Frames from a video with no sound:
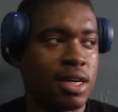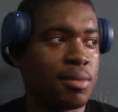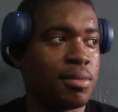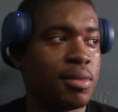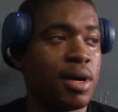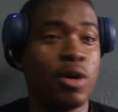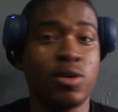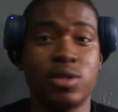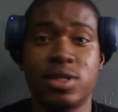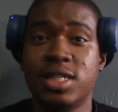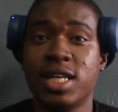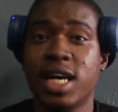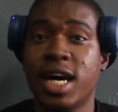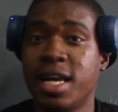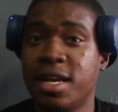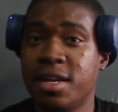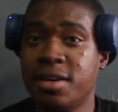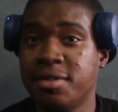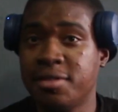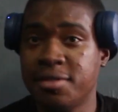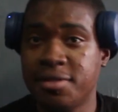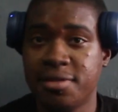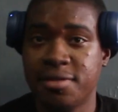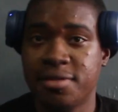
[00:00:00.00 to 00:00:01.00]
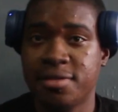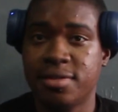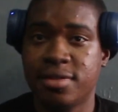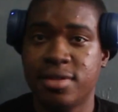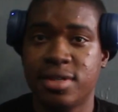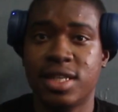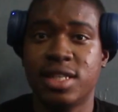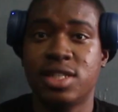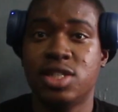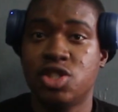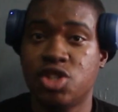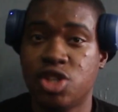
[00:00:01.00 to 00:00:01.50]
outside of
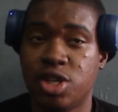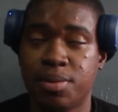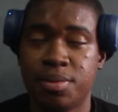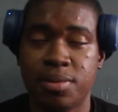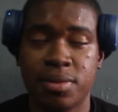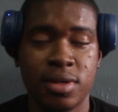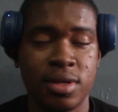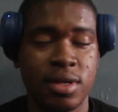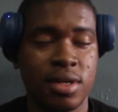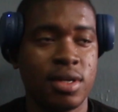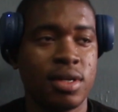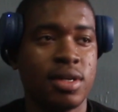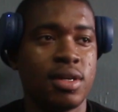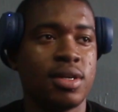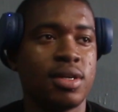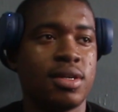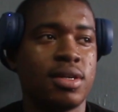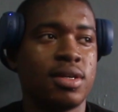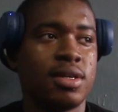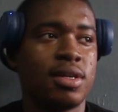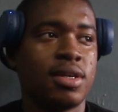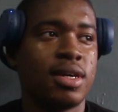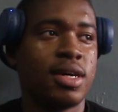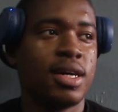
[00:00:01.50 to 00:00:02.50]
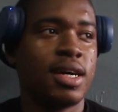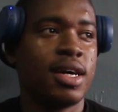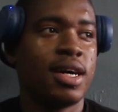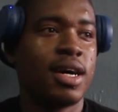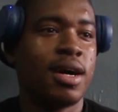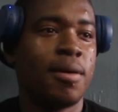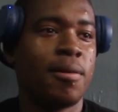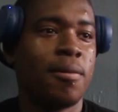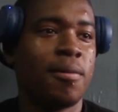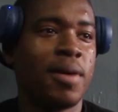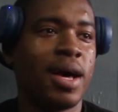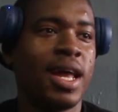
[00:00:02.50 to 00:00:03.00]
this trip.
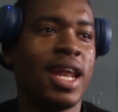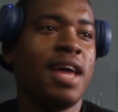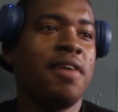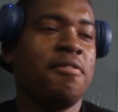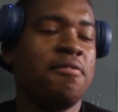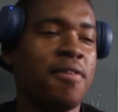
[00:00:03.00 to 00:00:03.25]
And I